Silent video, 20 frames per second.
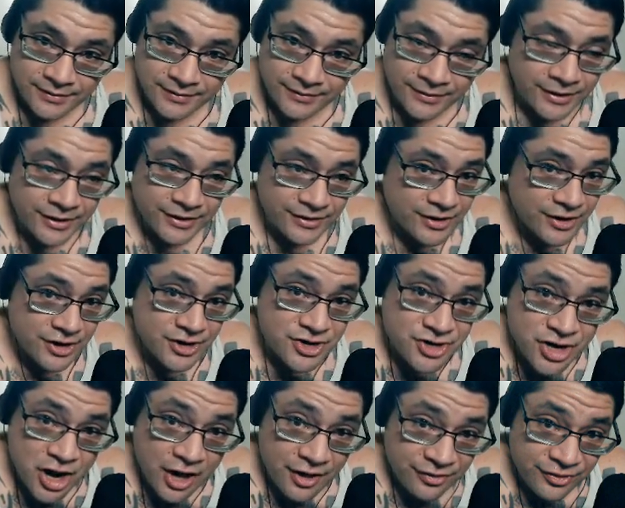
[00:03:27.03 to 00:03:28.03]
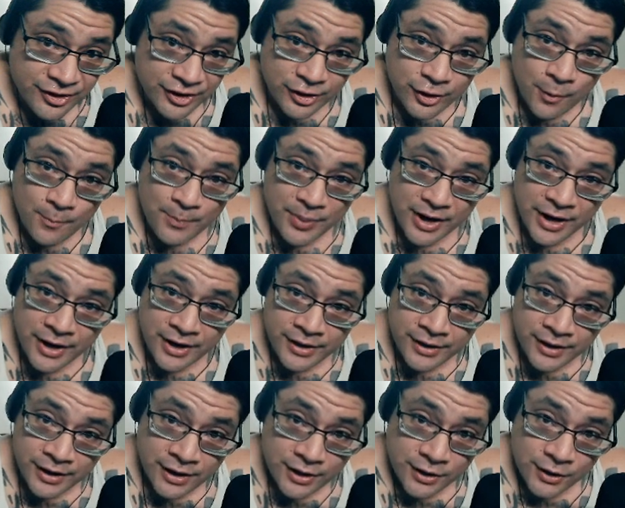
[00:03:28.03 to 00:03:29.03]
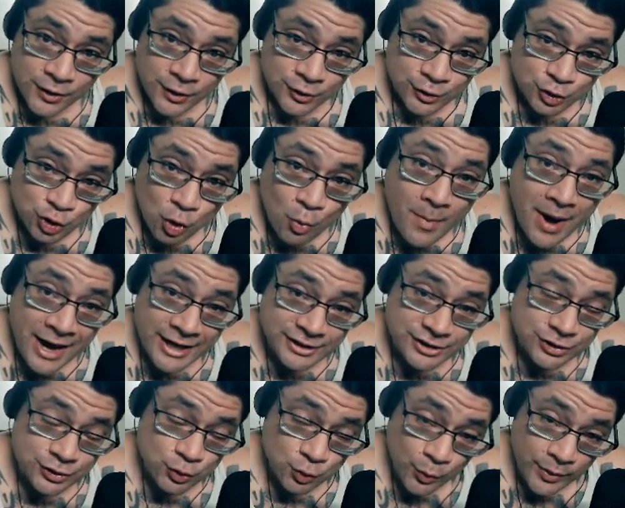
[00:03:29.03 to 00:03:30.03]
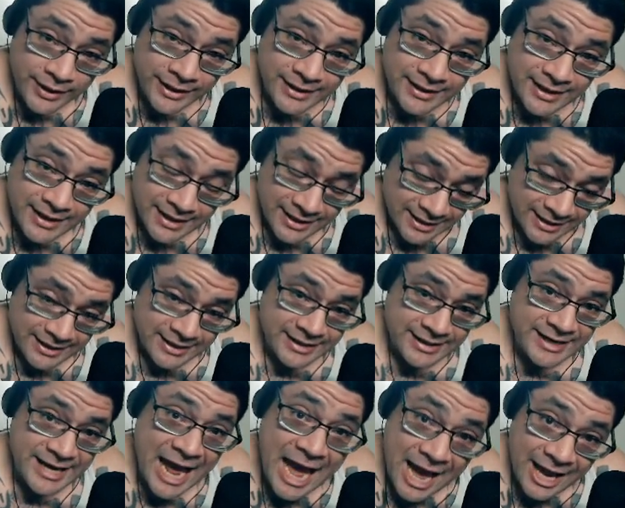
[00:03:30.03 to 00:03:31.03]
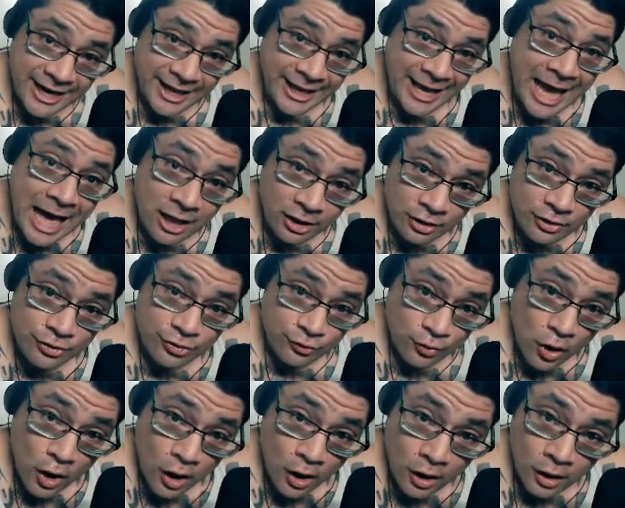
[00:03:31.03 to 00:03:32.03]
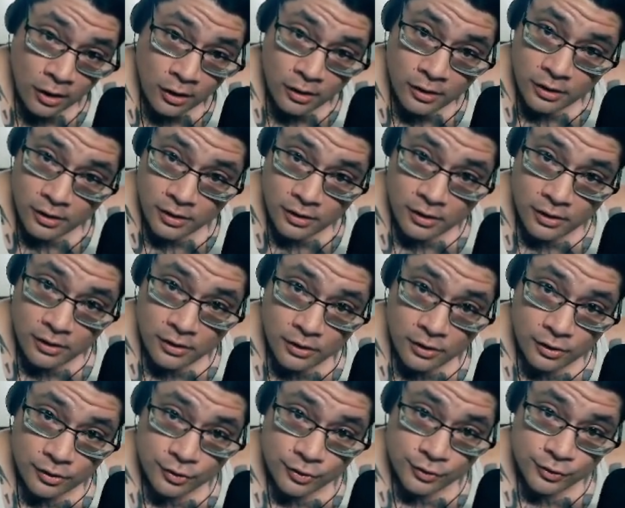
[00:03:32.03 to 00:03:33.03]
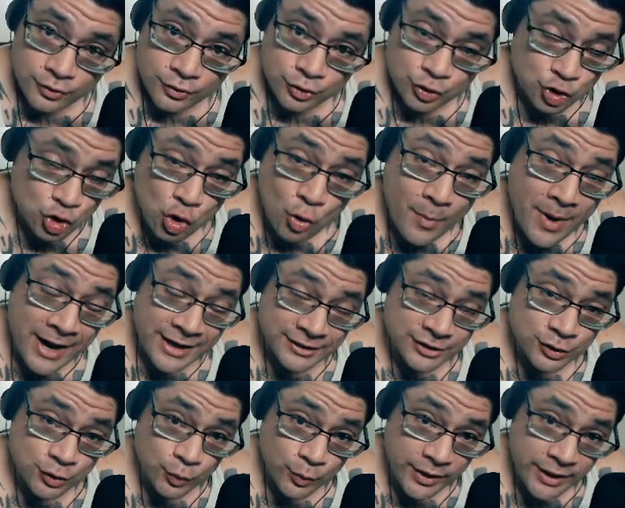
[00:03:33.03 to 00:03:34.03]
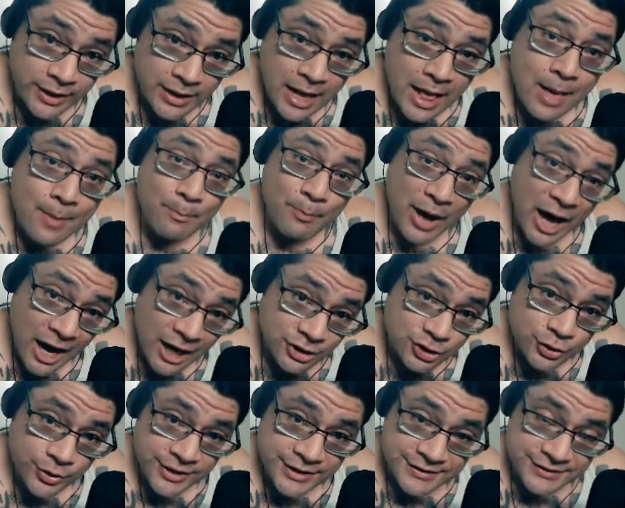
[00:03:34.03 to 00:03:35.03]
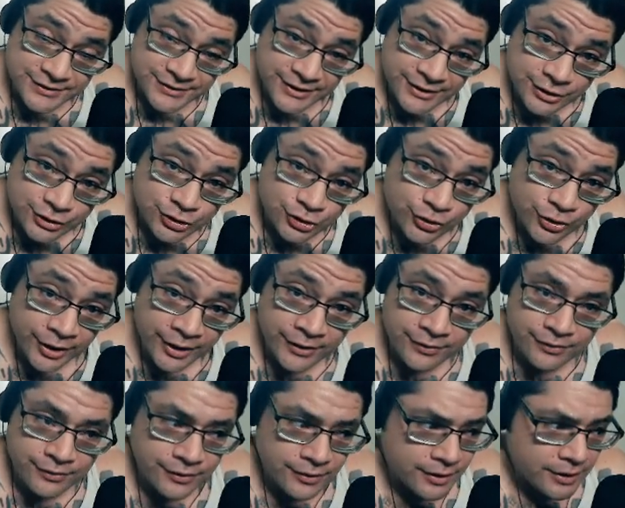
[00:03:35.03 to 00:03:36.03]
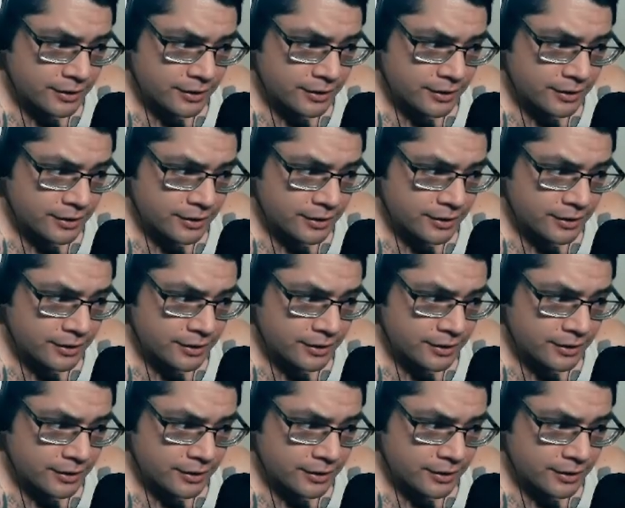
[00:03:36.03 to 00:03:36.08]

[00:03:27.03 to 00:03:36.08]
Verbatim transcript: They're they're nothing compared to my sweet Daddy Alan Thrall to my sweet Padres Seeker Strength.